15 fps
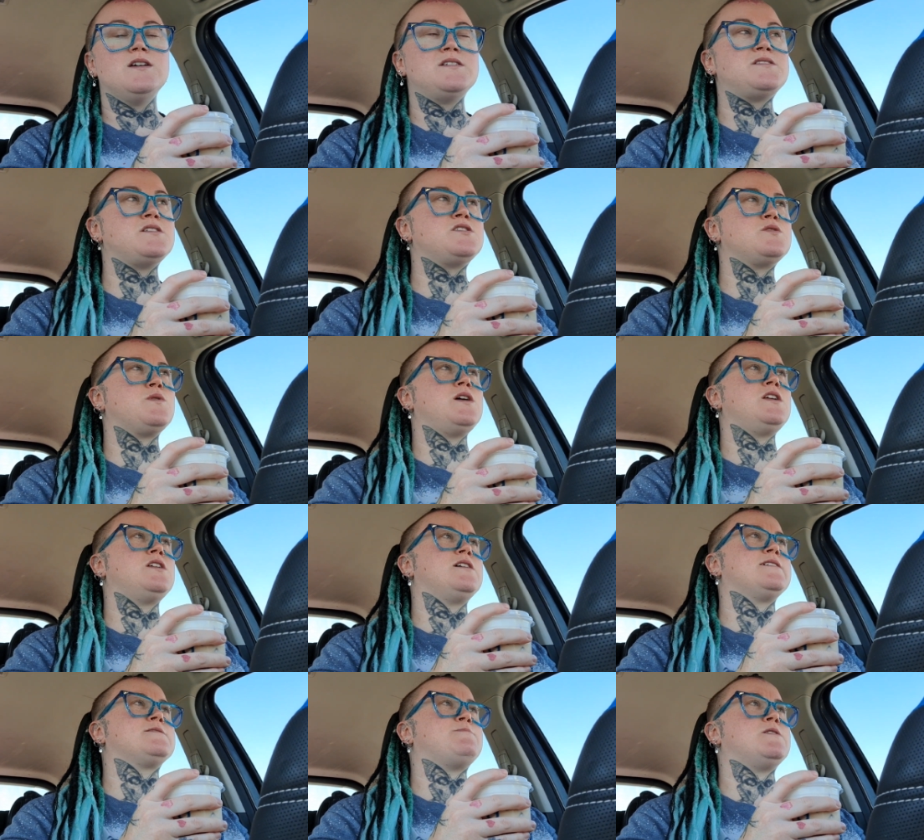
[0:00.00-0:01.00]
situated,
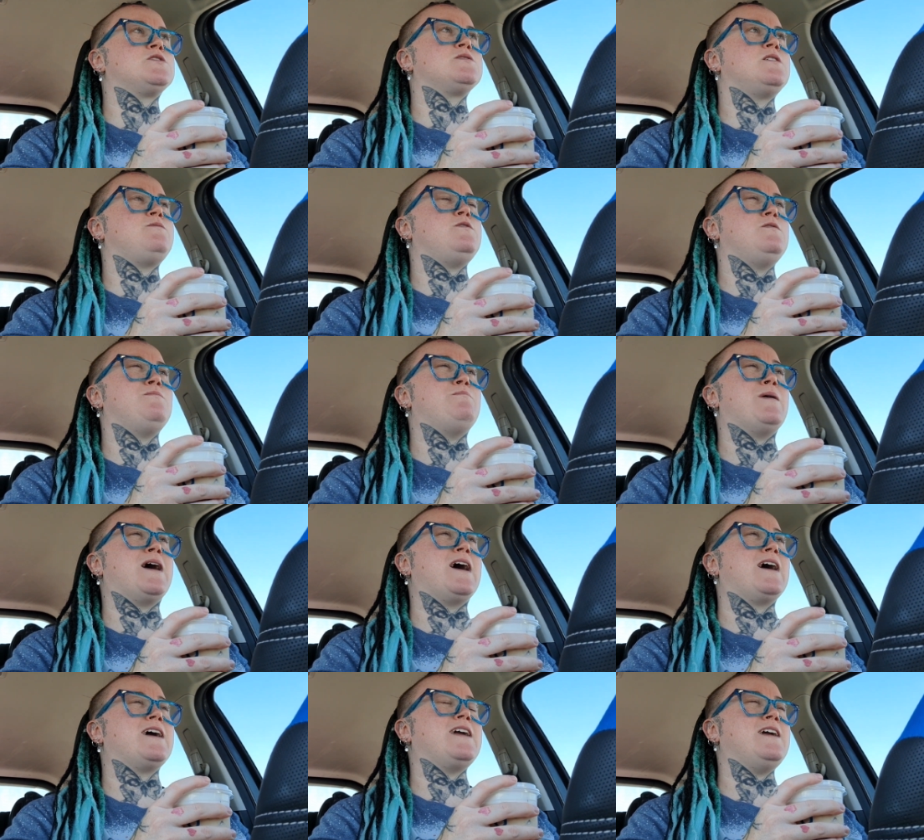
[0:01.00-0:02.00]
especially if you
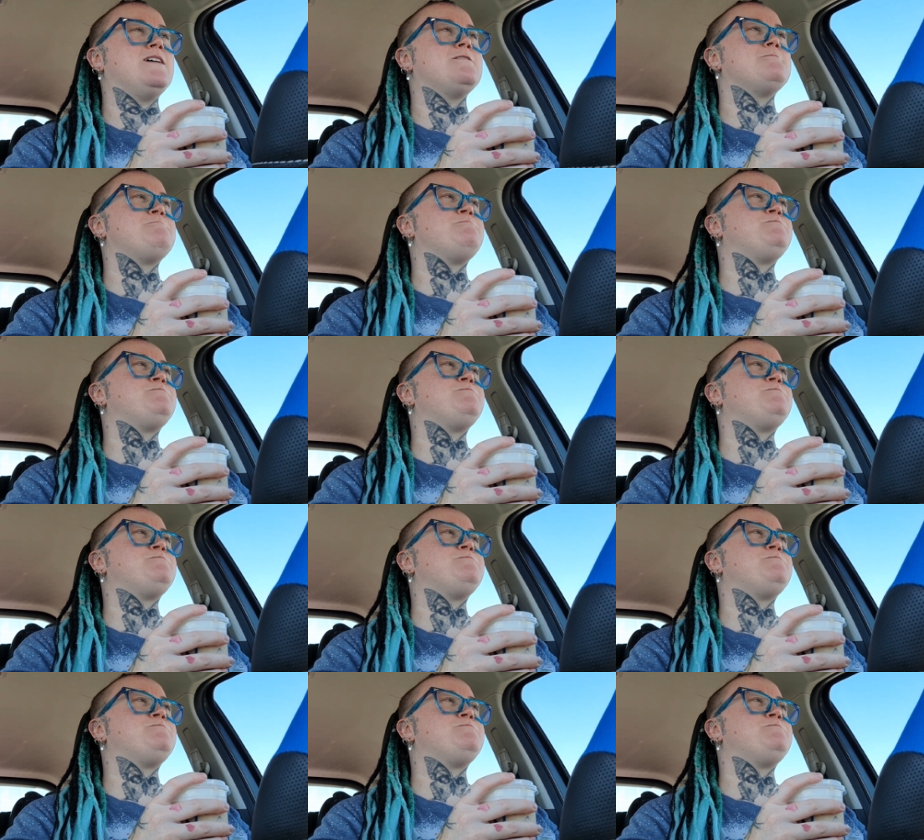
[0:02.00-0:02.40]
buy